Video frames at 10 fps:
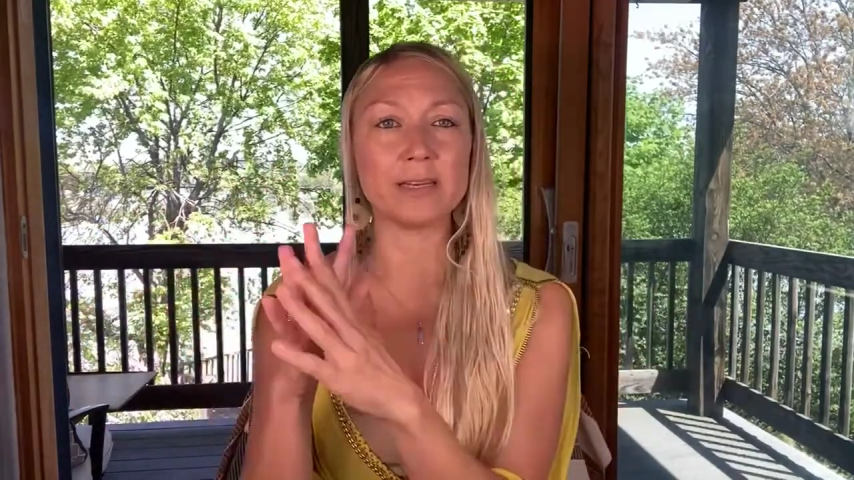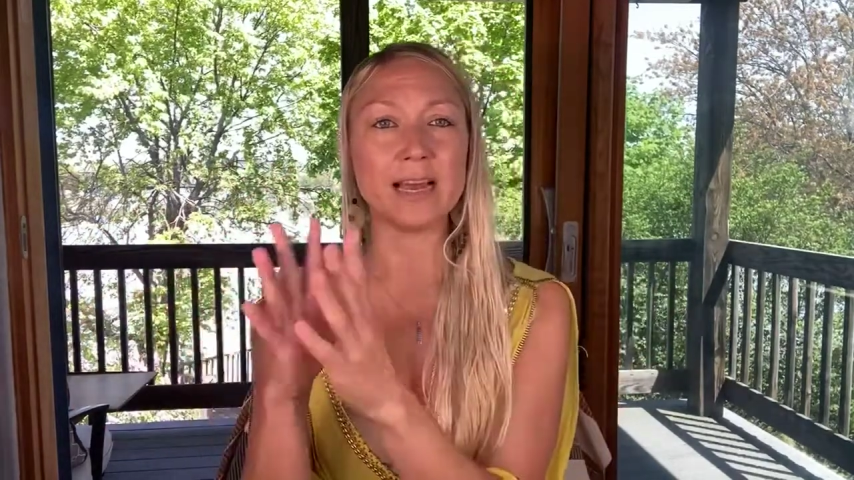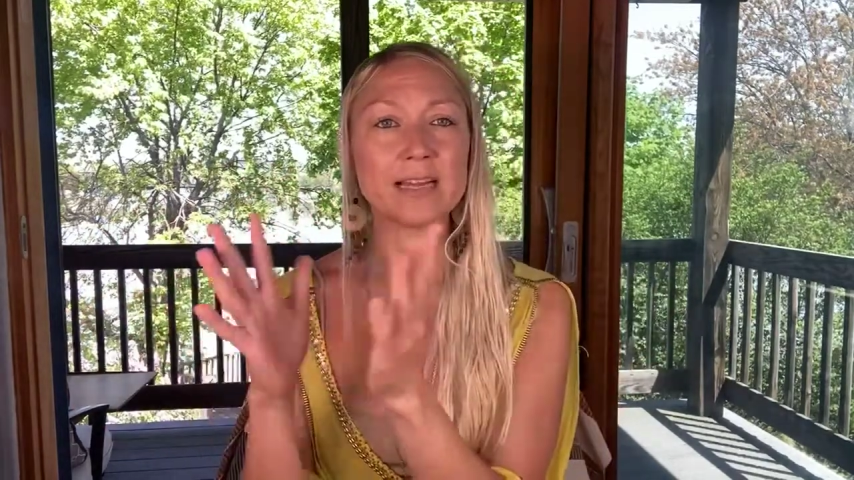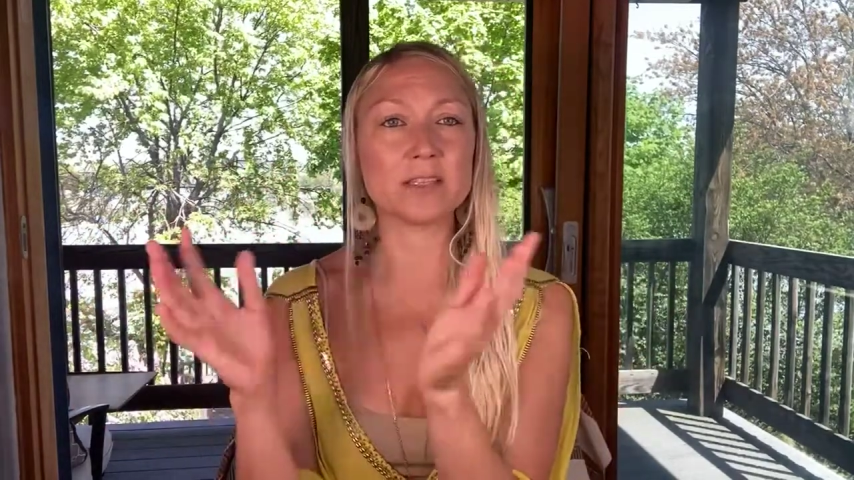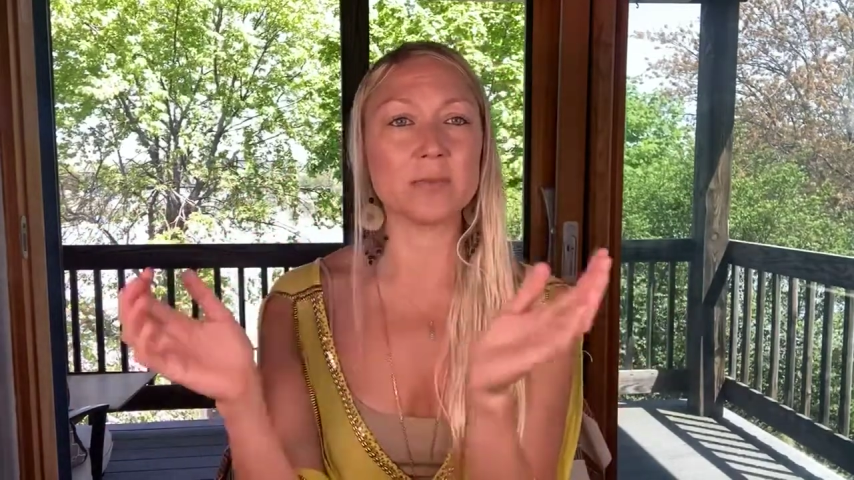
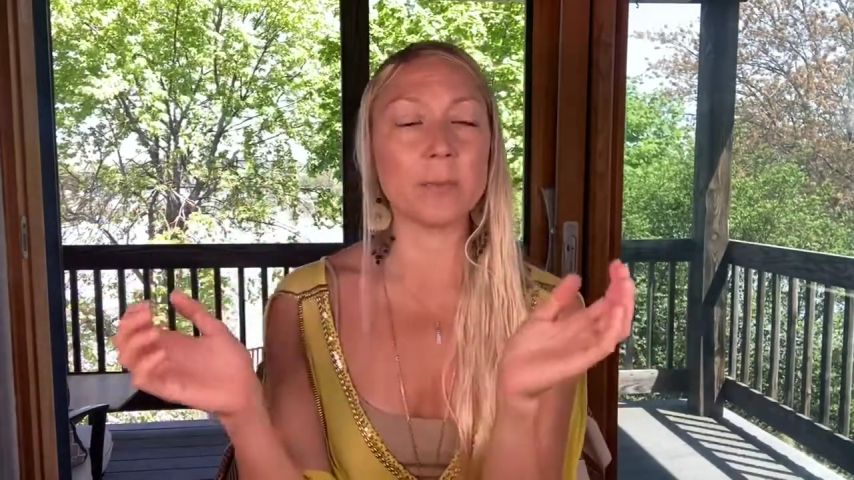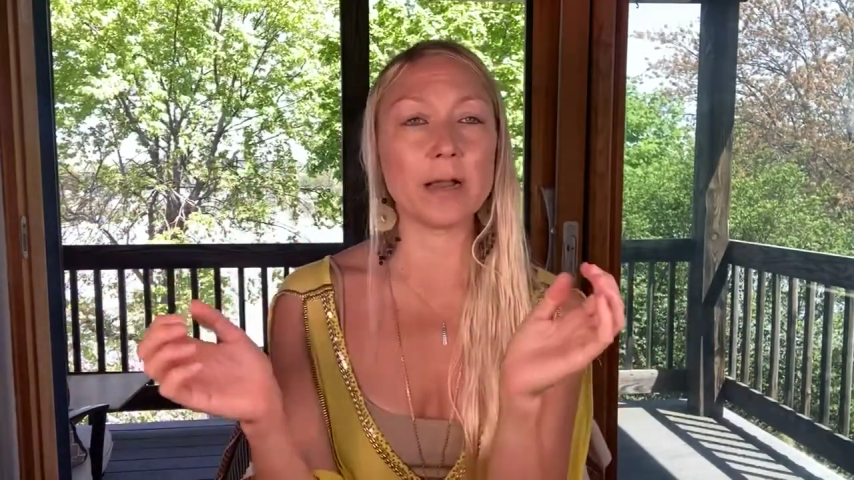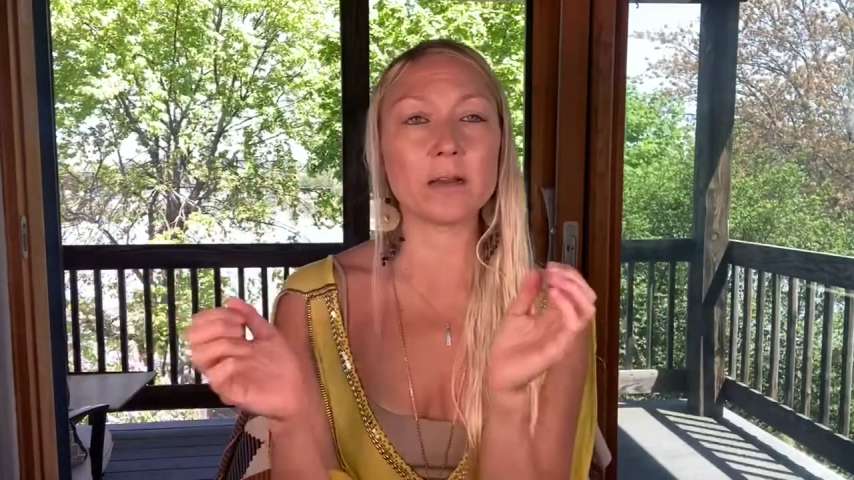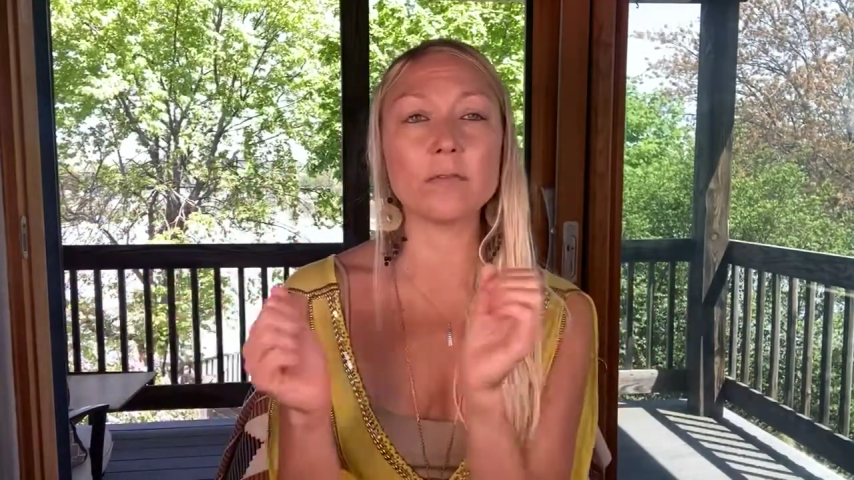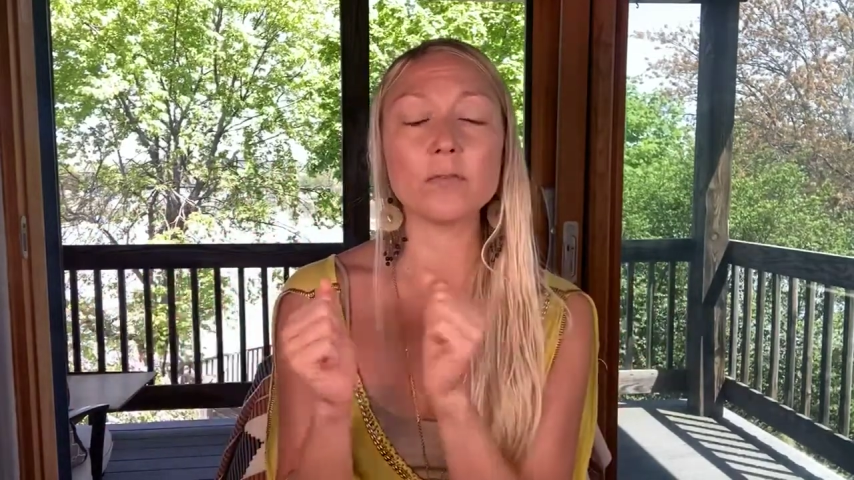dance of
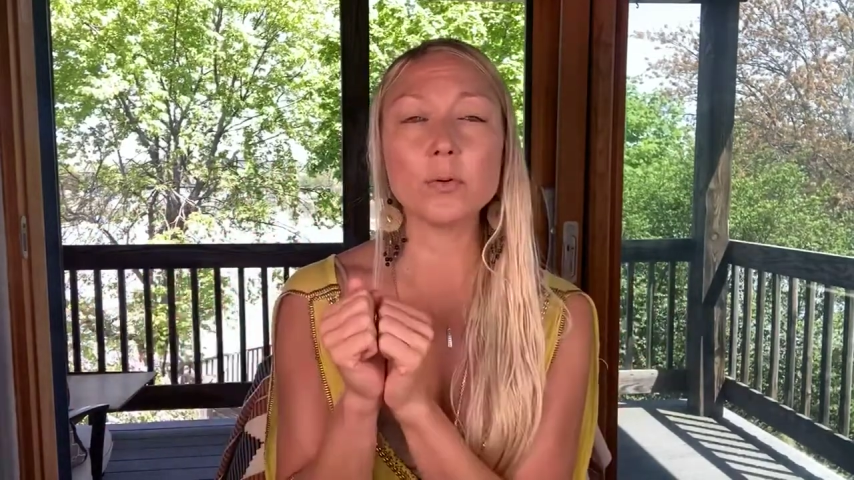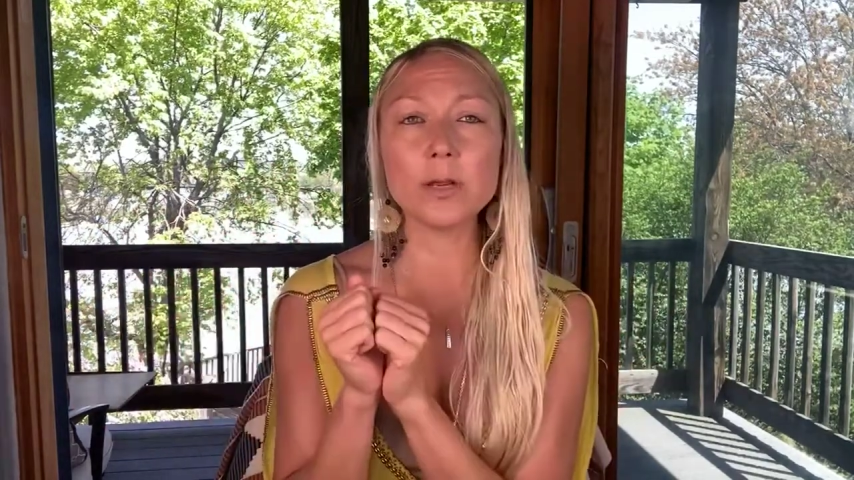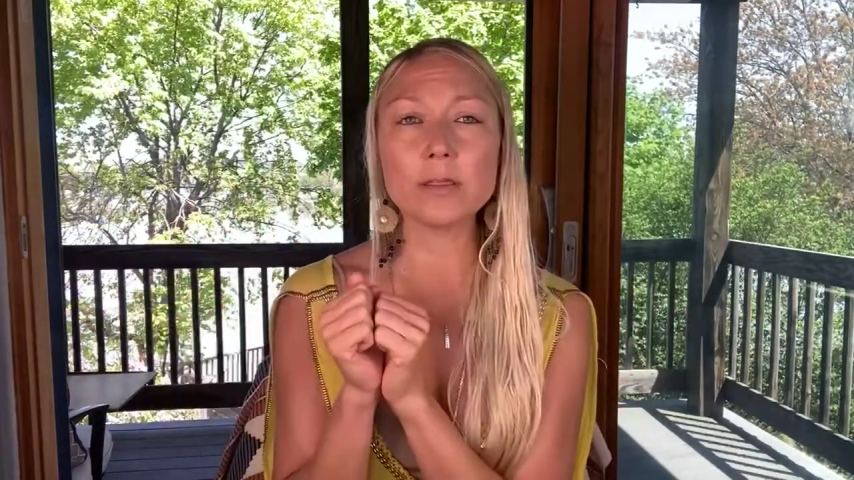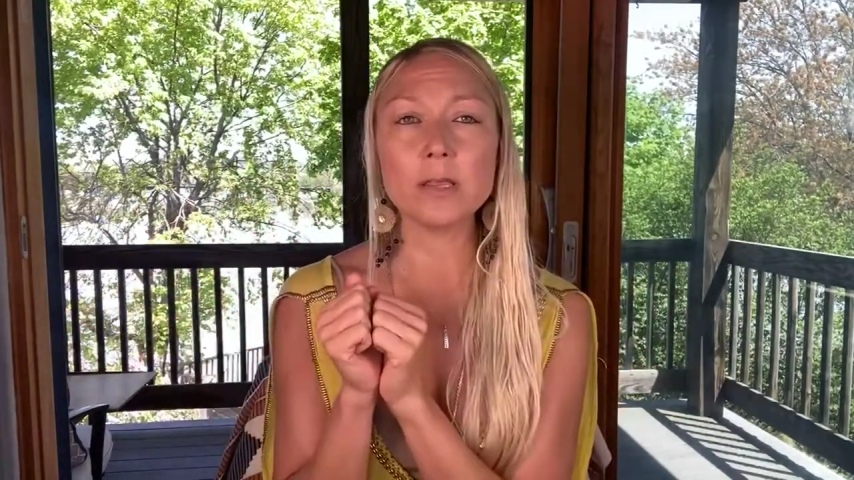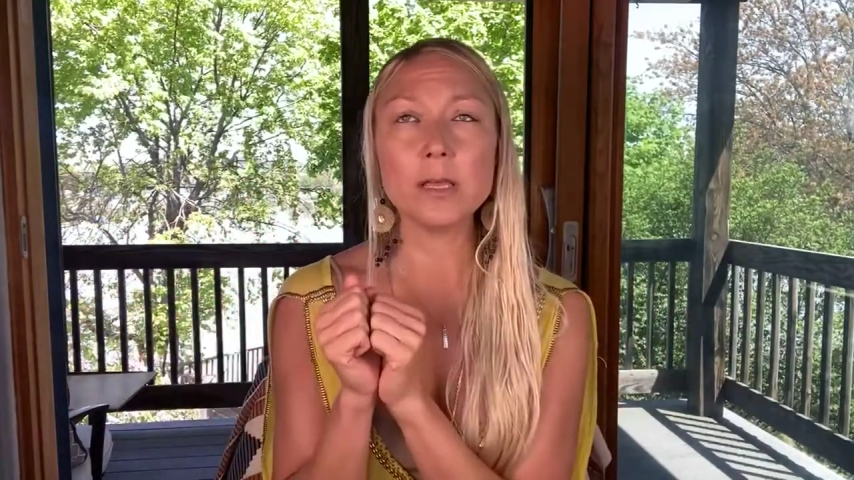back and
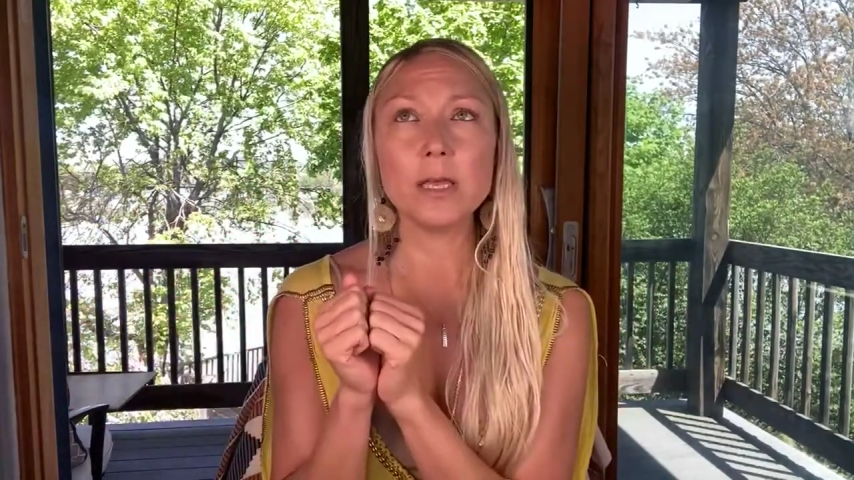forth,